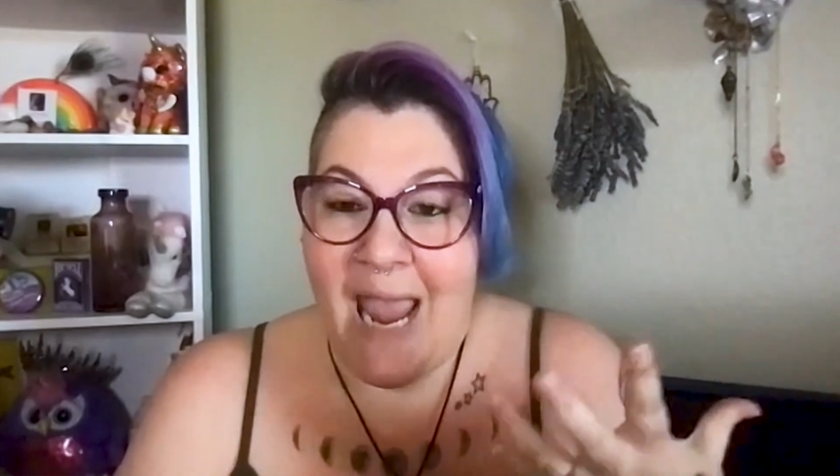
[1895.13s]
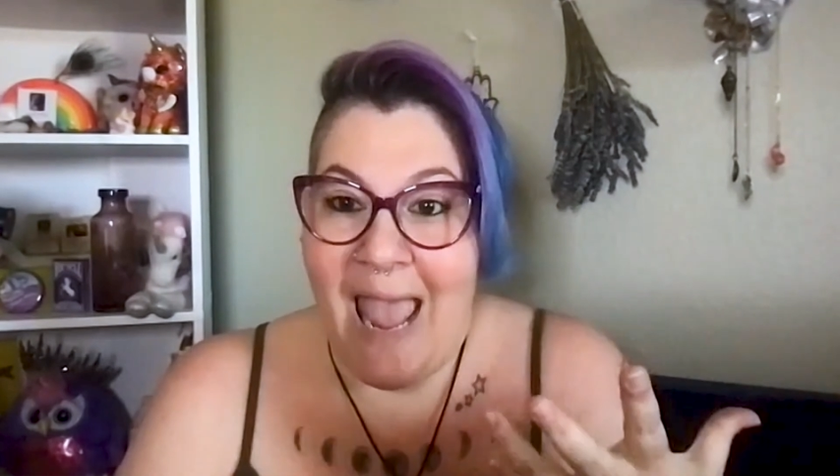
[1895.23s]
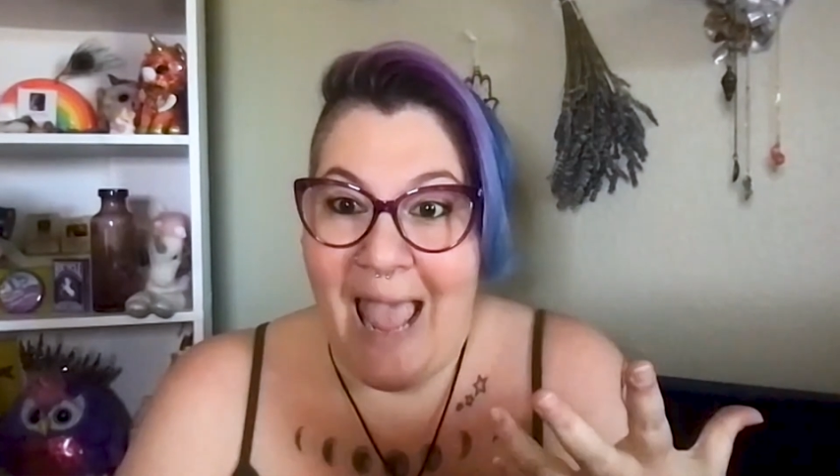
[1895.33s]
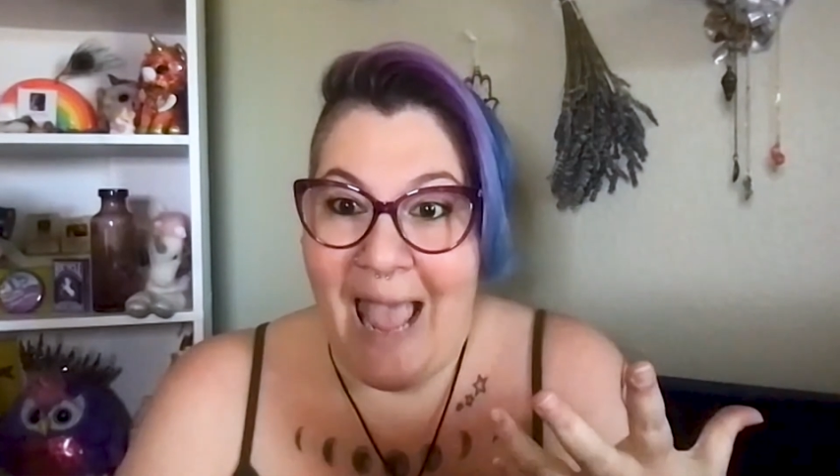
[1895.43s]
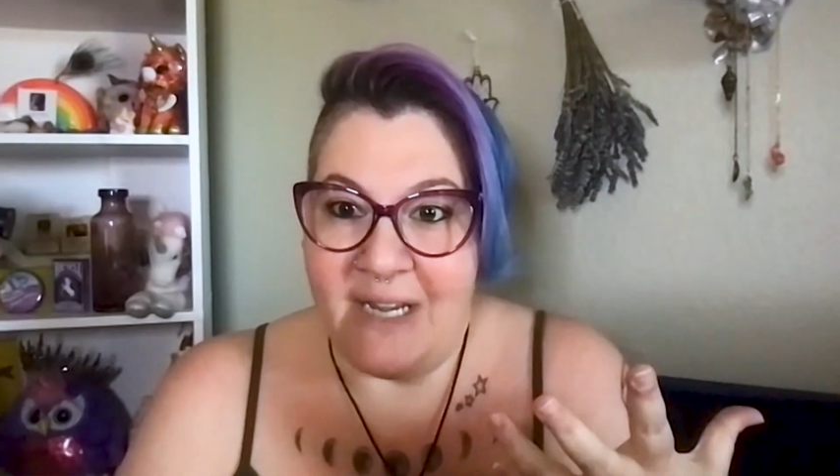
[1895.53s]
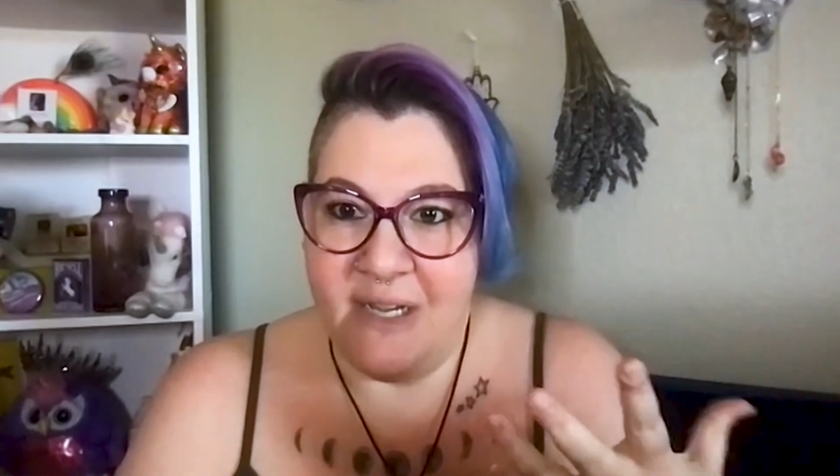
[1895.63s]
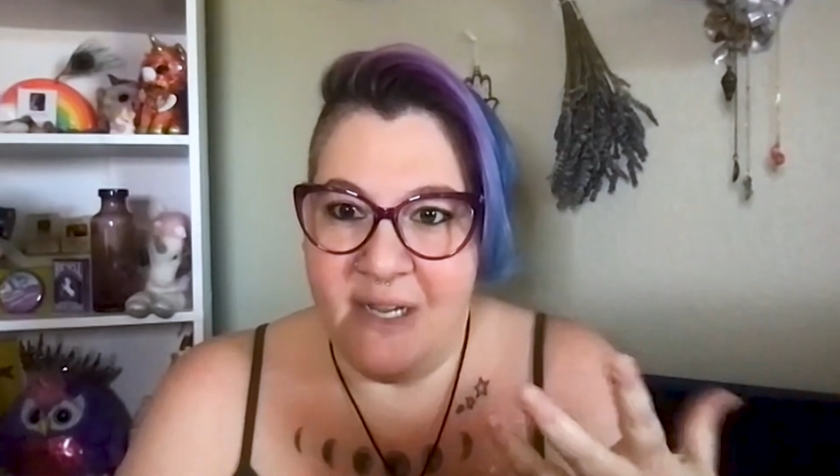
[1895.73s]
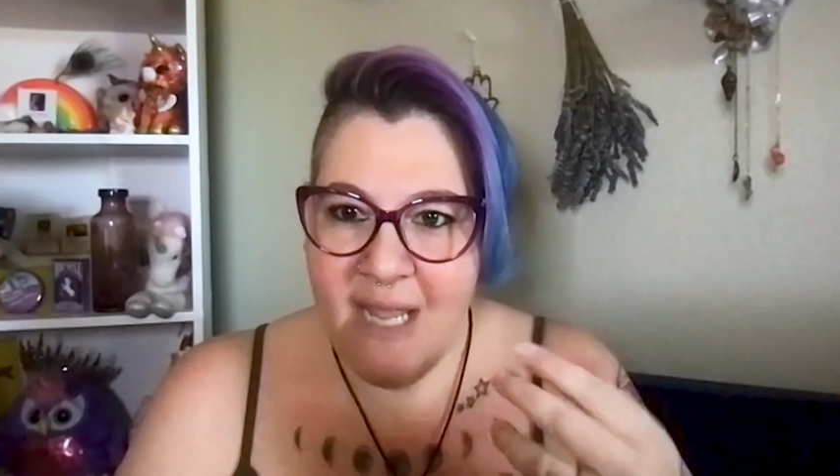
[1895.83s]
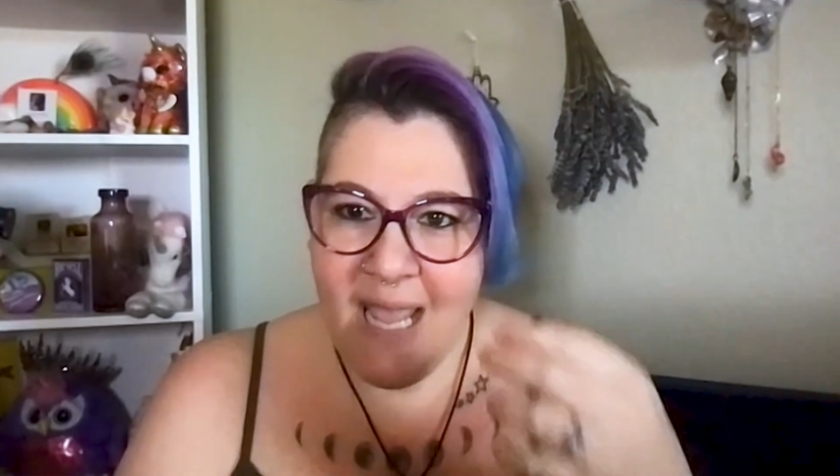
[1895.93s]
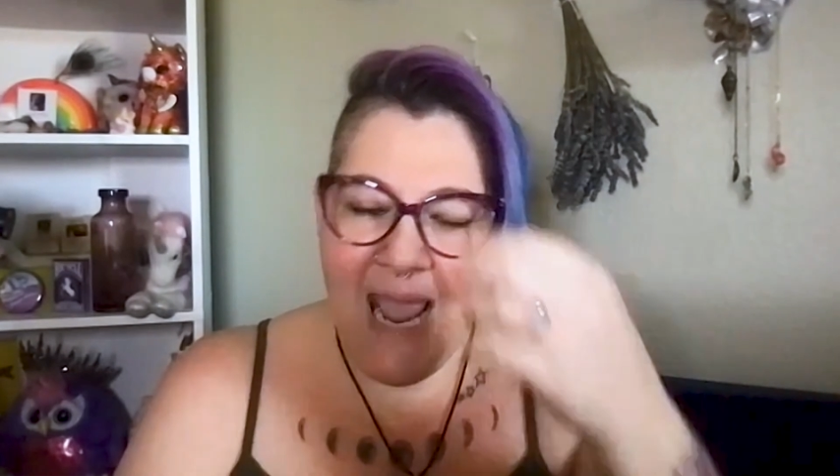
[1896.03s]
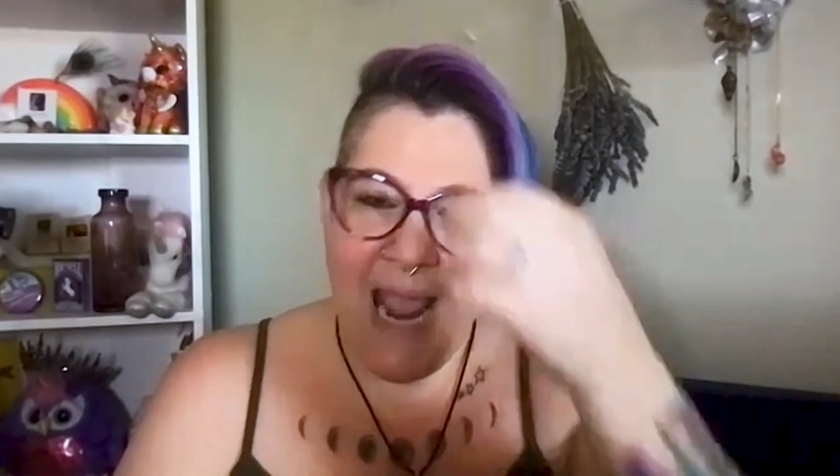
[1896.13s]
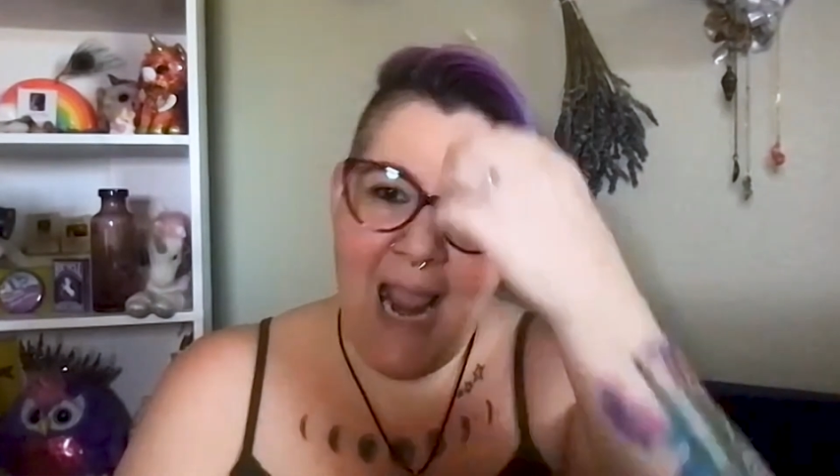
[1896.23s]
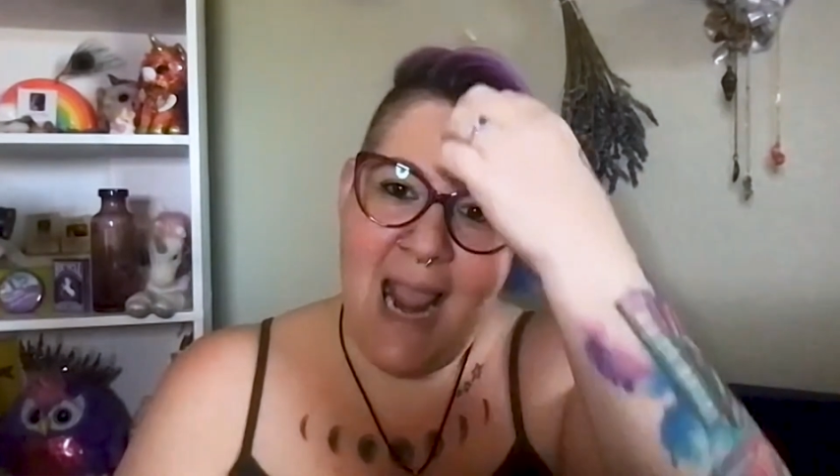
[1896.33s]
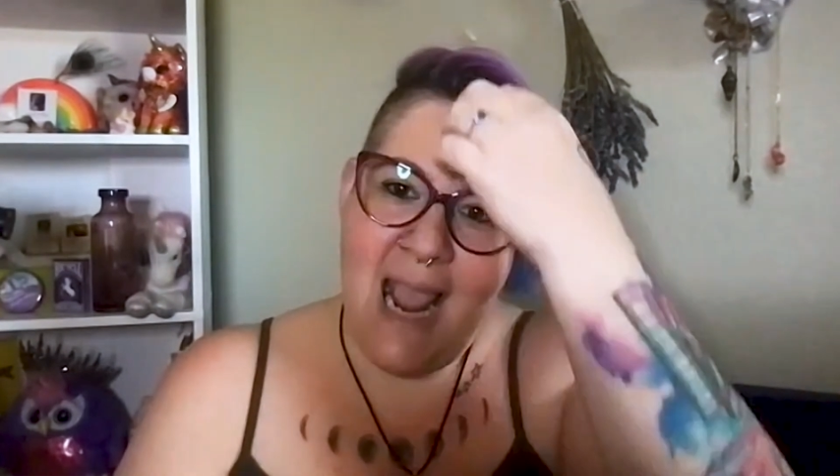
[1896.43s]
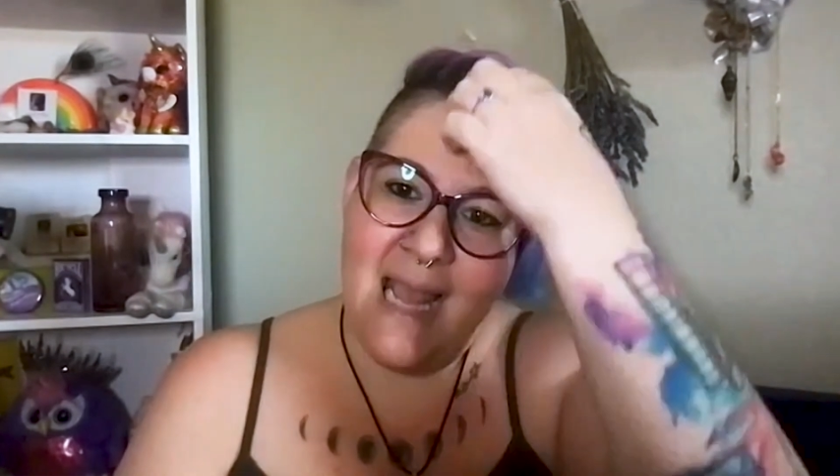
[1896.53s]
had.
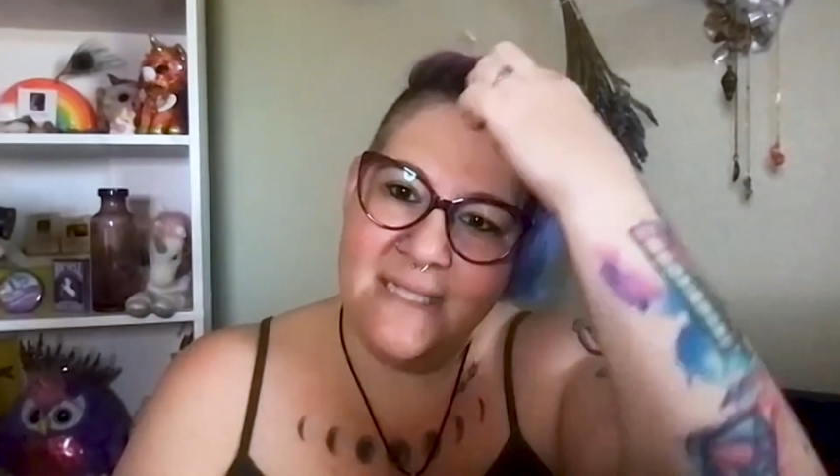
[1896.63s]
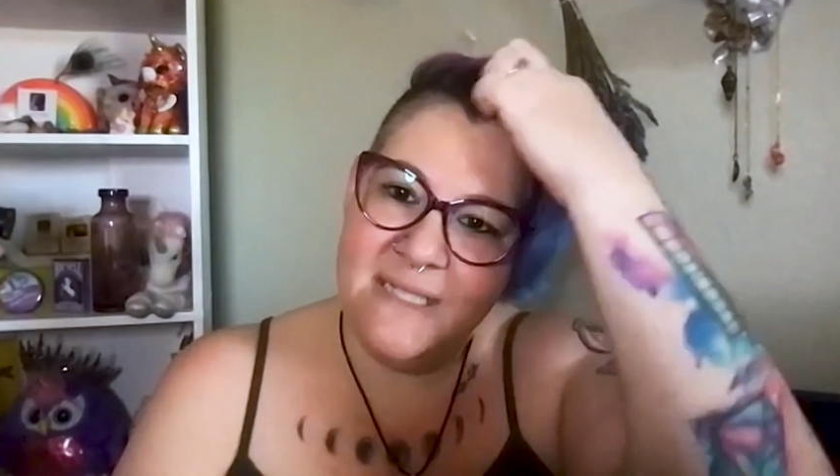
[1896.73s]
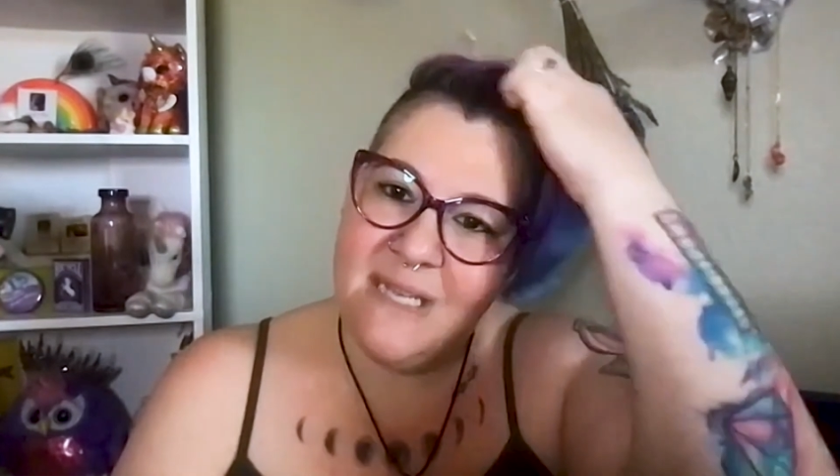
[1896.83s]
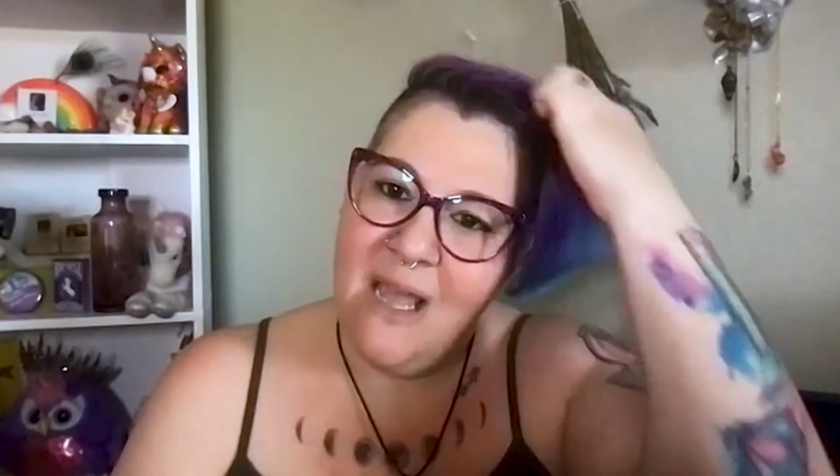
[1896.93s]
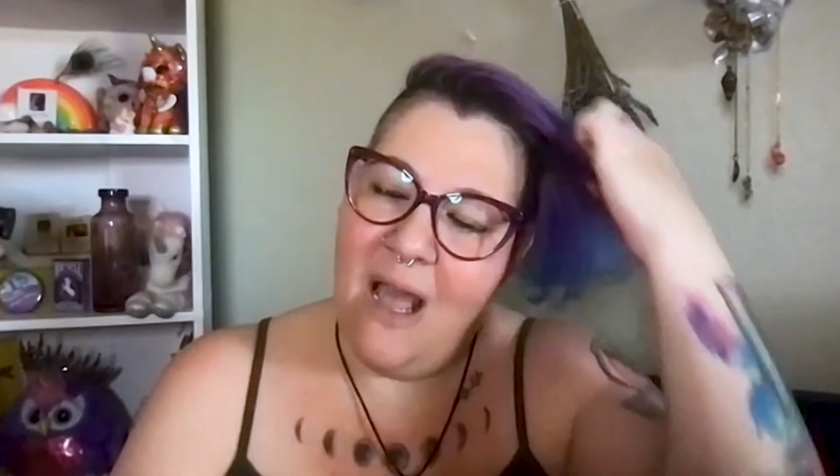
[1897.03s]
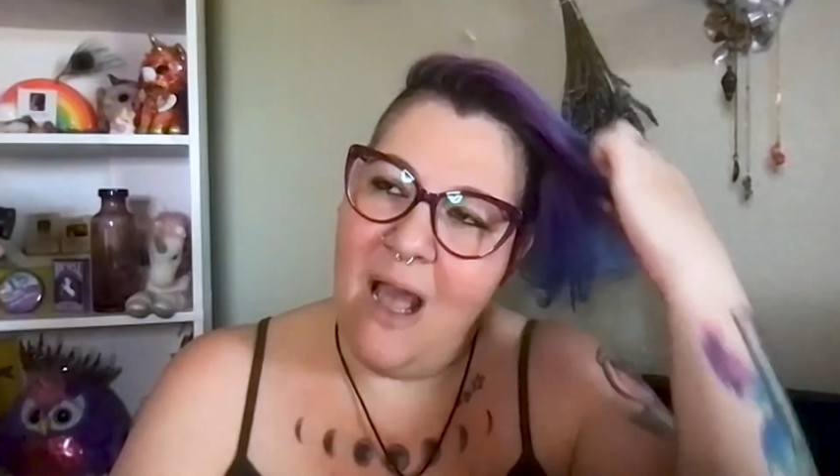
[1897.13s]
And